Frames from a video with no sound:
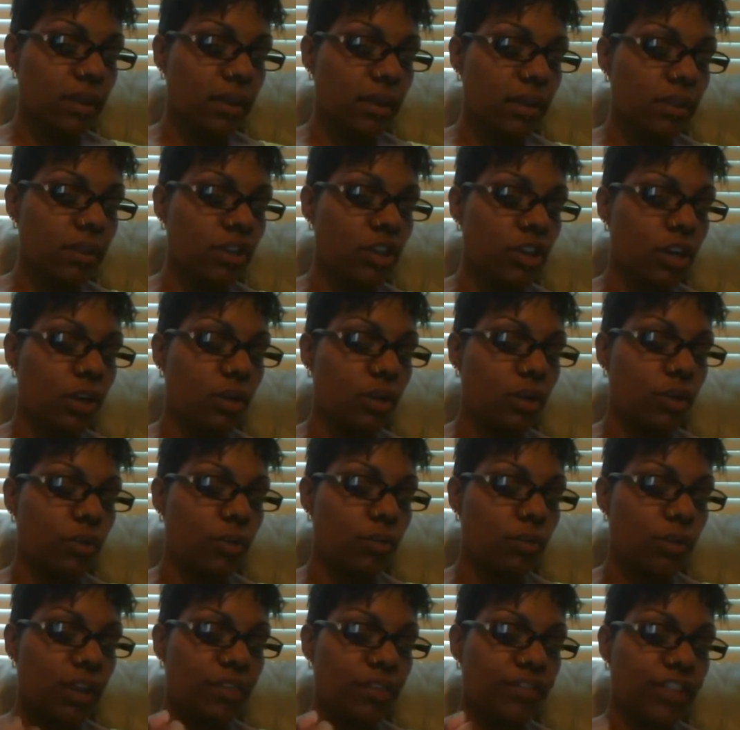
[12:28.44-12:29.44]

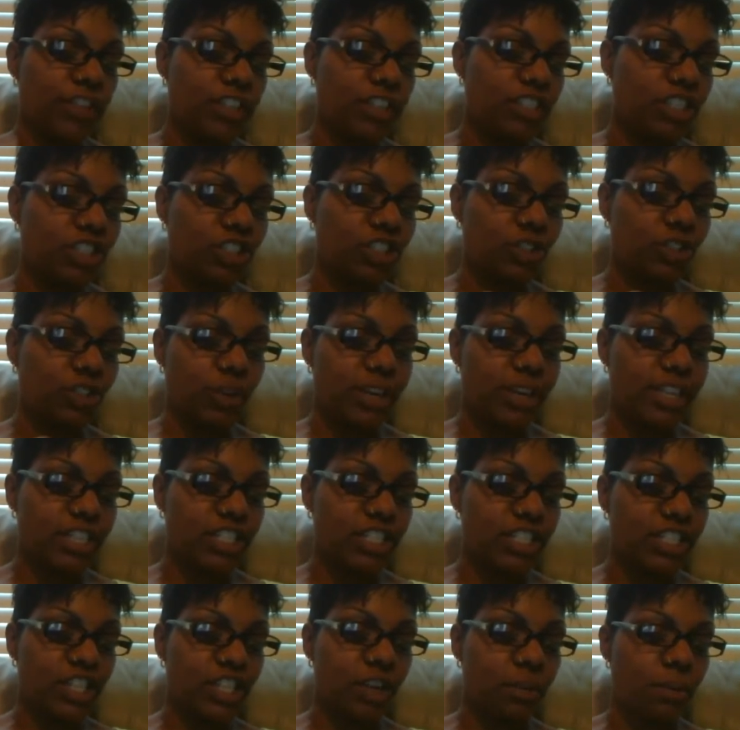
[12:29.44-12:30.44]
if there's a
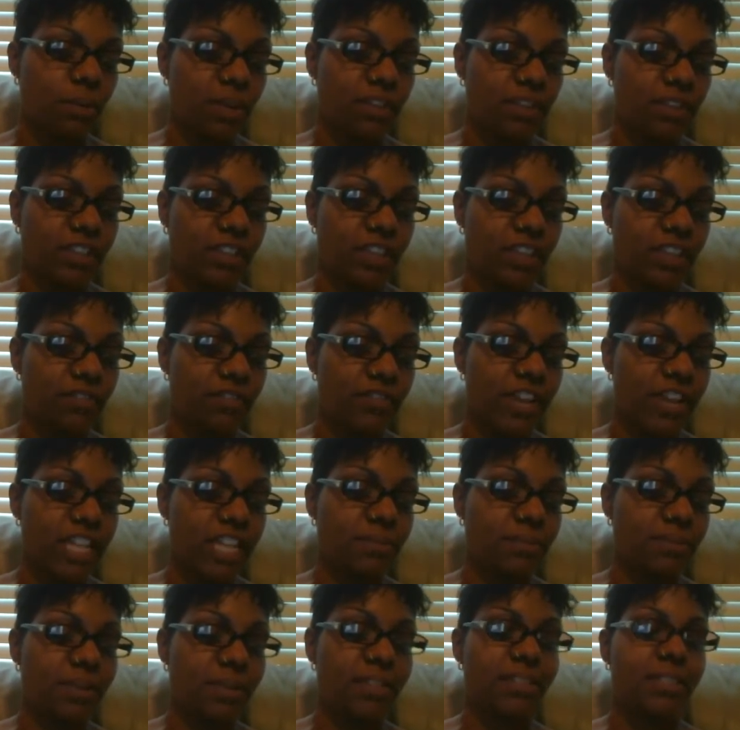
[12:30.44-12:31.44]
shortage in your monthly
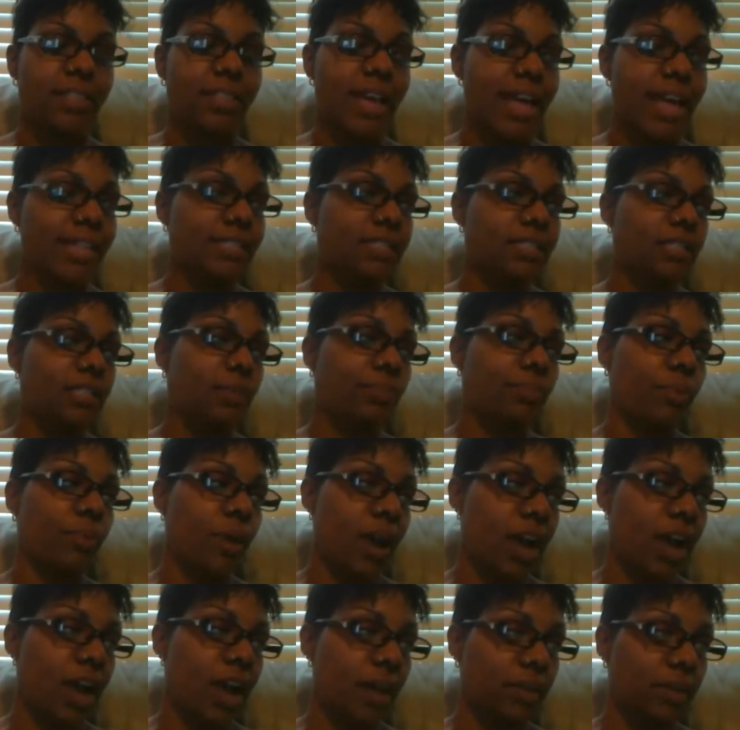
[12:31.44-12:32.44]
investment, that's the
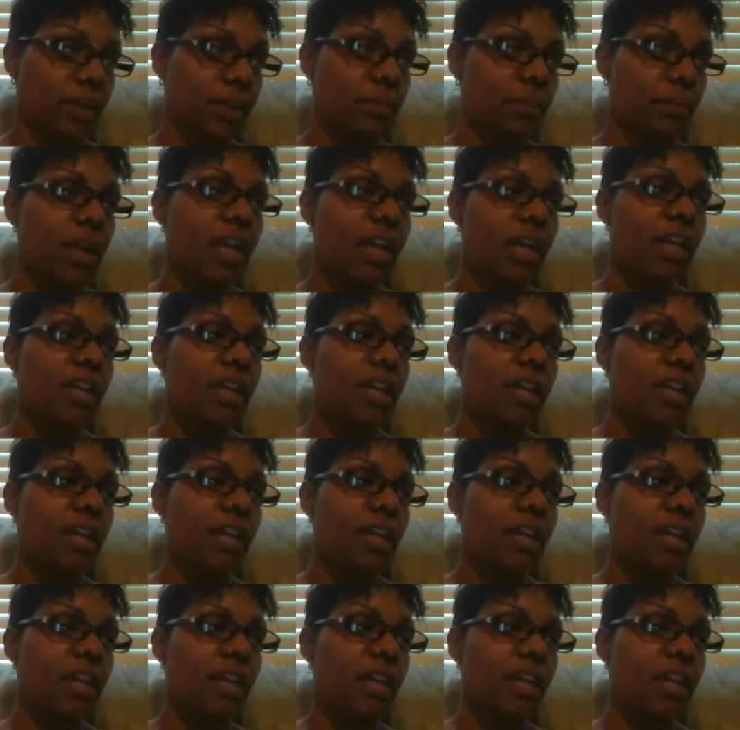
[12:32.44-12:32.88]
problem.